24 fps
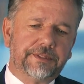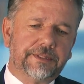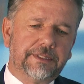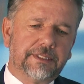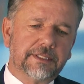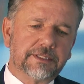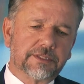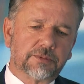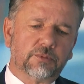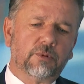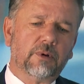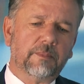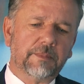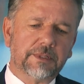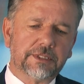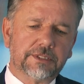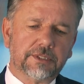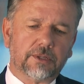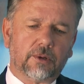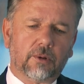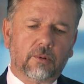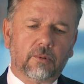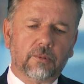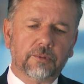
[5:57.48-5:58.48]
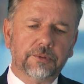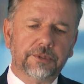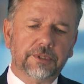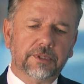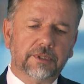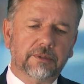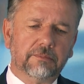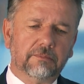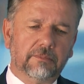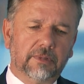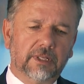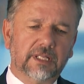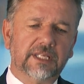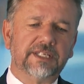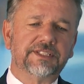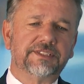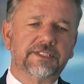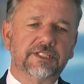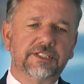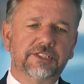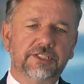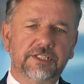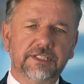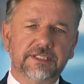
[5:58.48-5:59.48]
This woman told
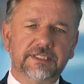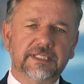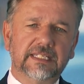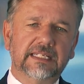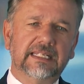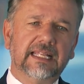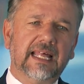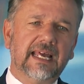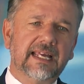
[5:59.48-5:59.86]
Melissa, she said,